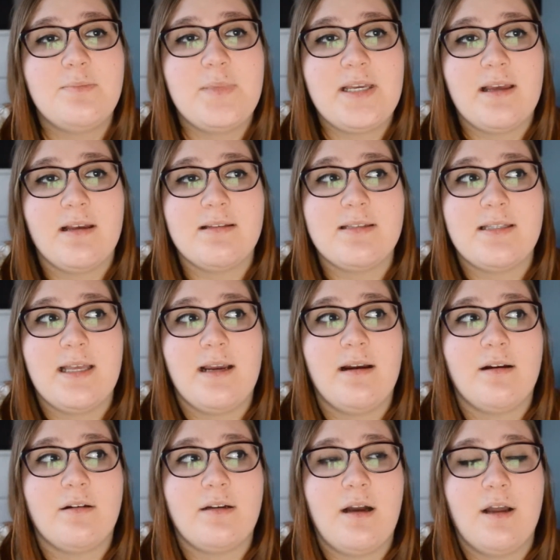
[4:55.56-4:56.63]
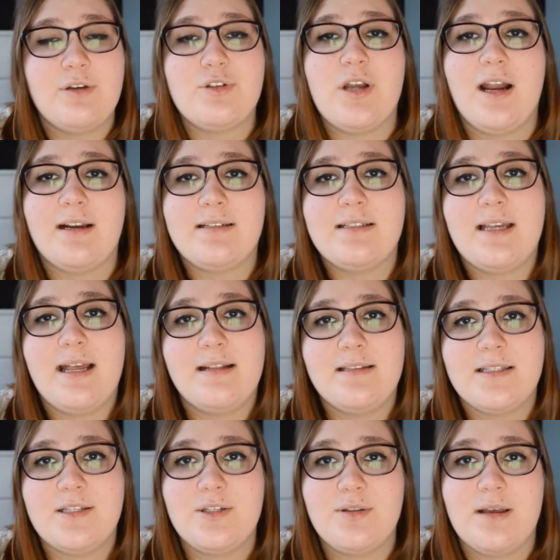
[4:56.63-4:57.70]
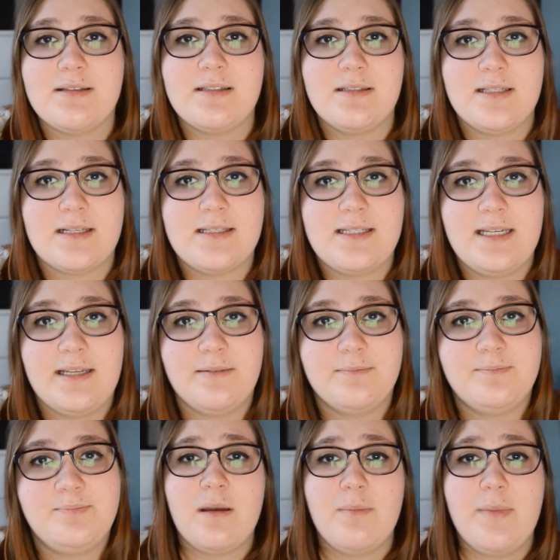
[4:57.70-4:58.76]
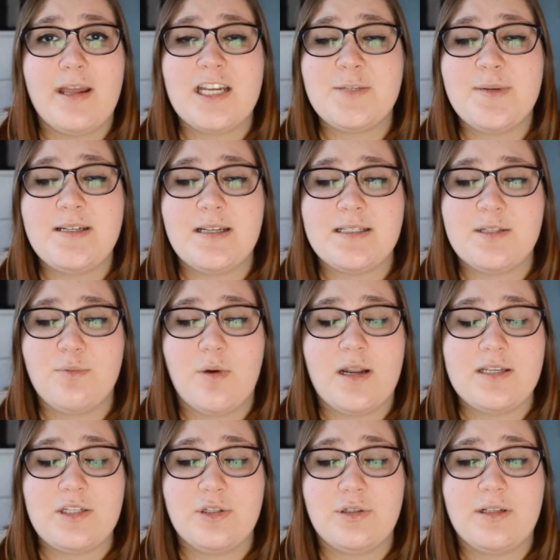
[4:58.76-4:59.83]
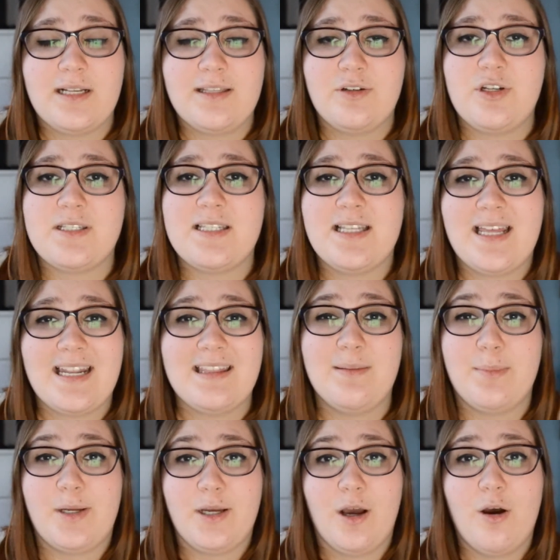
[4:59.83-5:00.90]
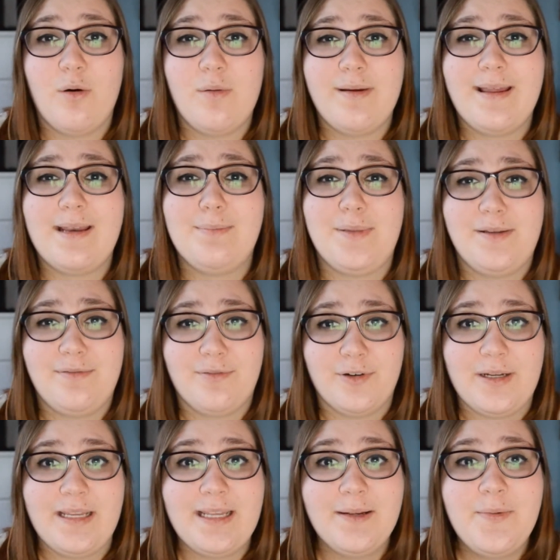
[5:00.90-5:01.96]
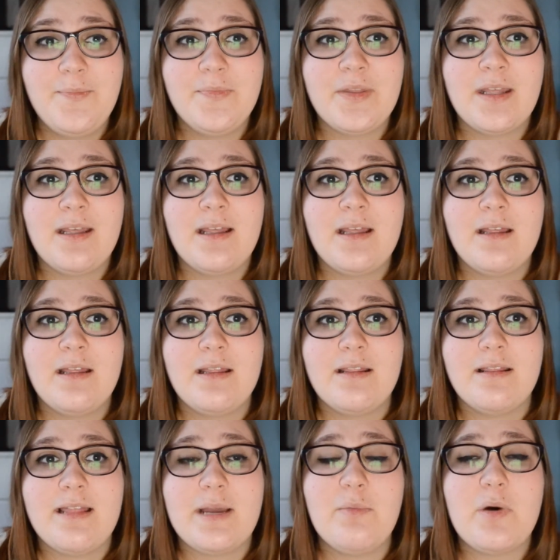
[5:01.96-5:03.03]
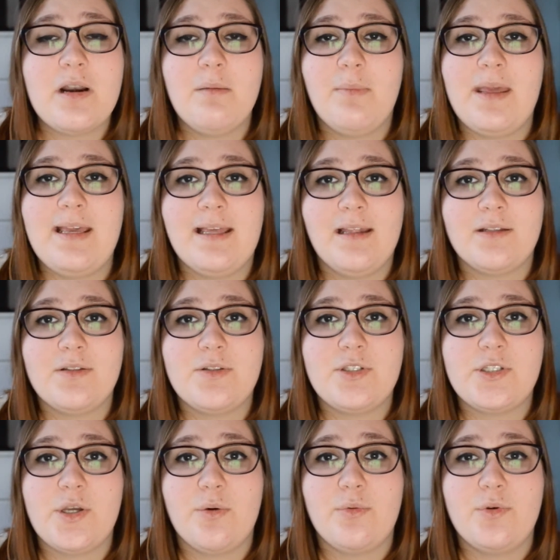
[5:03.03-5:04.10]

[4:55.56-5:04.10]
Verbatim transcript: because their contract ends in 2016. Management doesn't want it to look like they're just letting them go and be free. They want to make it so